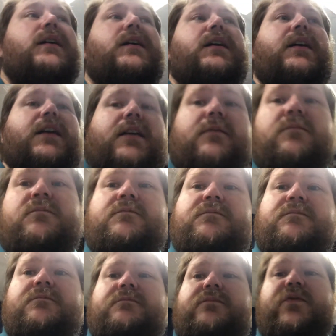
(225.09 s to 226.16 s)
Yeah,
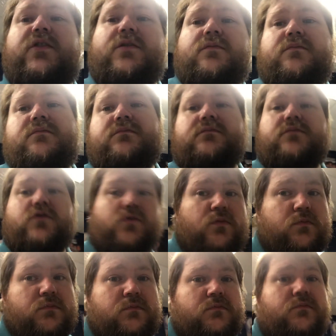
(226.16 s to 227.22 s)
so cool.
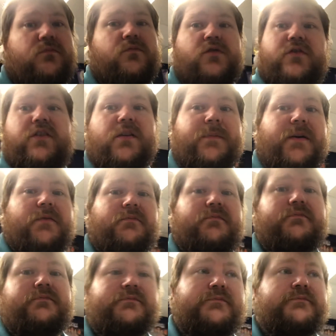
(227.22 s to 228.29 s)
We're going to talk about
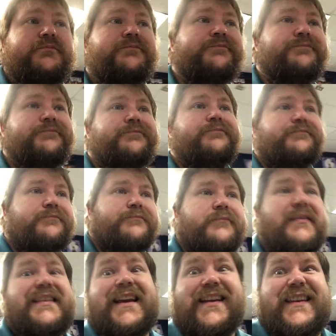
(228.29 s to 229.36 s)

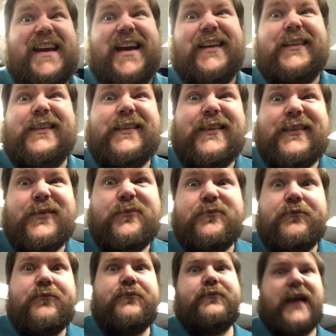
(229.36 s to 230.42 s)
didacticism.
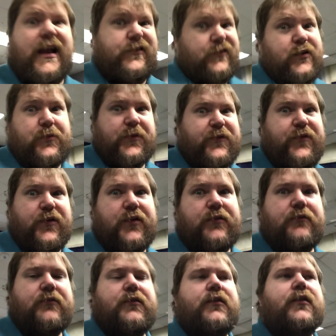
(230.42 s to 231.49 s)
That's going to be fun.
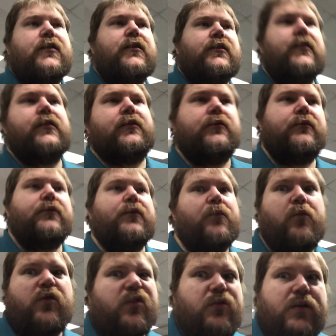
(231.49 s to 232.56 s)
You know, the
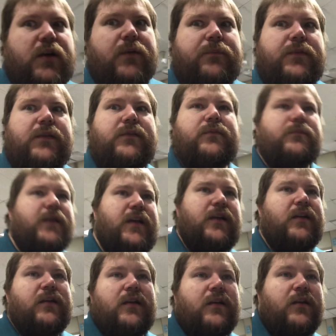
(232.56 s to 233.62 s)
moral compass, me
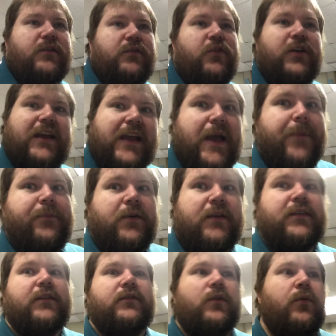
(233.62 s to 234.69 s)
looking at books
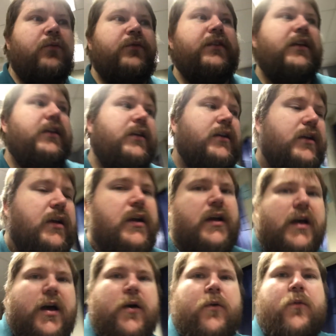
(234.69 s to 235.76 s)
as only
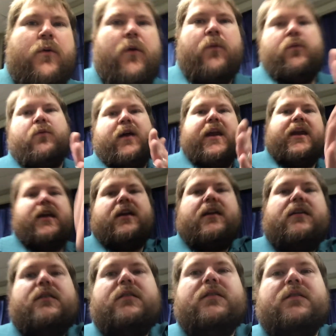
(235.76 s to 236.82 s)
a way
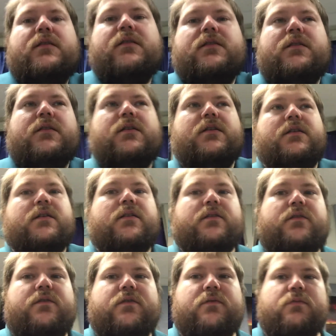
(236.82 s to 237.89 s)

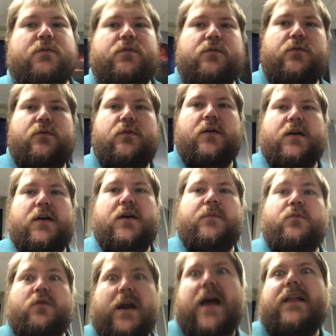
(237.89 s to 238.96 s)
through
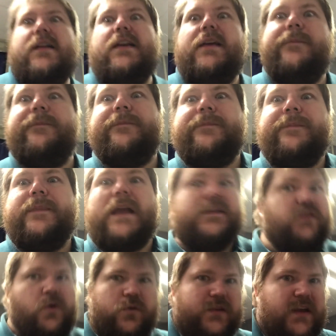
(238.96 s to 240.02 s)
morality. It's
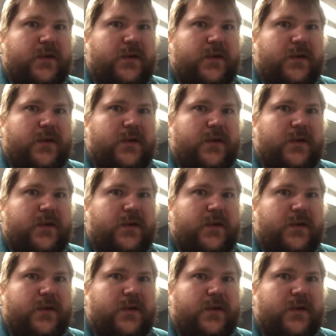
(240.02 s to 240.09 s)
only a